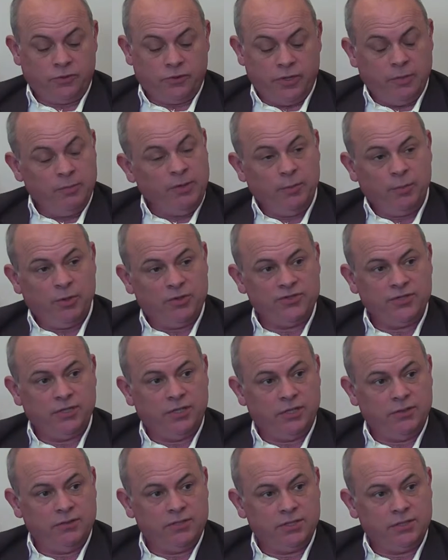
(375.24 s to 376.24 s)
criminally
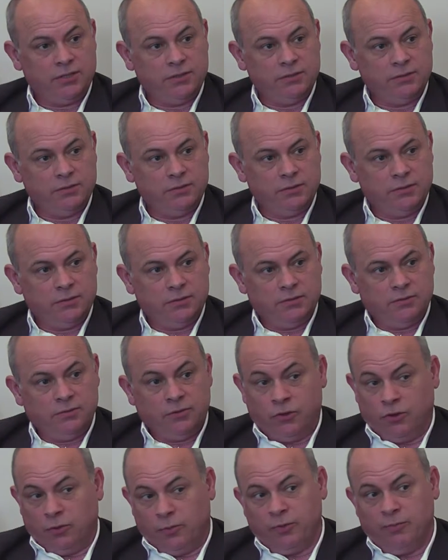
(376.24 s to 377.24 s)
prosecuted.
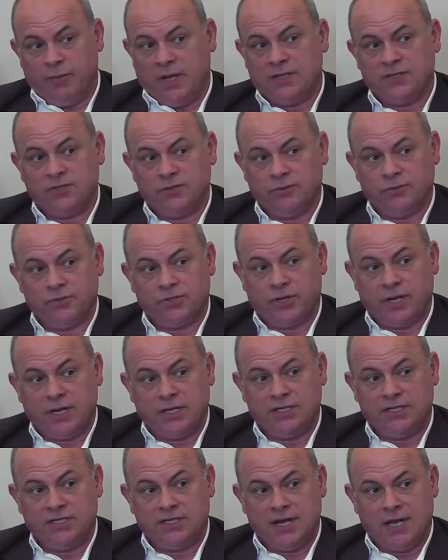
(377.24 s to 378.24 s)
Corporate Manslaughter
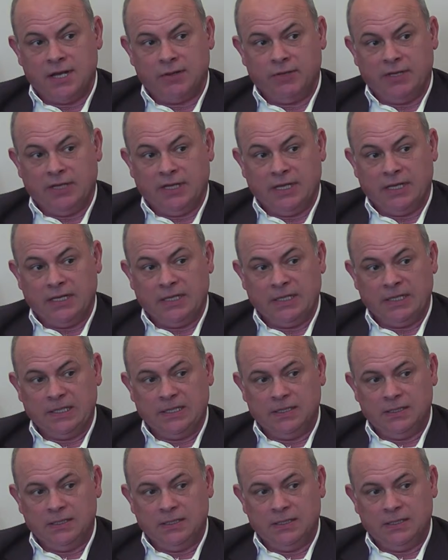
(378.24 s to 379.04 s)
Act is now in there.